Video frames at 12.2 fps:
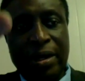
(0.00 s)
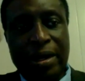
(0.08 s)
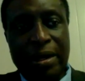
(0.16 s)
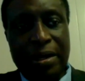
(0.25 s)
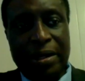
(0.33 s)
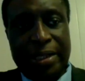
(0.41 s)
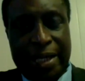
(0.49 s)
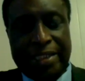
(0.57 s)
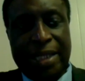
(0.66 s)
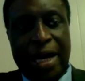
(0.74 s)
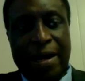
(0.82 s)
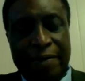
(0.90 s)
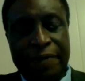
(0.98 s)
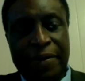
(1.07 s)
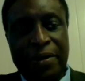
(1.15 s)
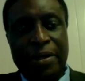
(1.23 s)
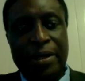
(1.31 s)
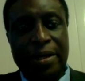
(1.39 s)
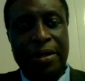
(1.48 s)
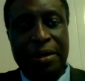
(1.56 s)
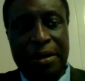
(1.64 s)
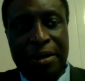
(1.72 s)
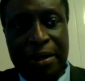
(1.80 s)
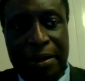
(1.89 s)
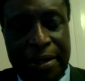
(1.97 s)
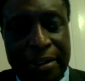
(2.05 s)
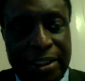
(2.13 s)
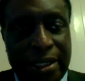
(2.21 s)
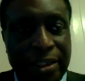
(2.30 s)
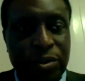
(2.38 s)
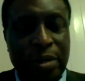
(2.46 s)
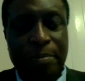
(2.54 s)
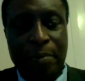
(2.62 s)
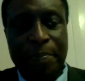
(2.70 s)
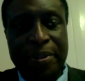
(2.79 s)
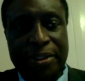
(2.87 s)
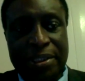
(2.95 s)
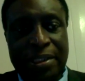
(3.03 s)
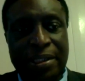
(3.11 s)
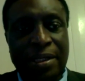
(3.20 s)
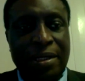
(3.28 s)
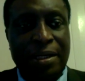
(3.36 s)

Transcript: that have intellectual property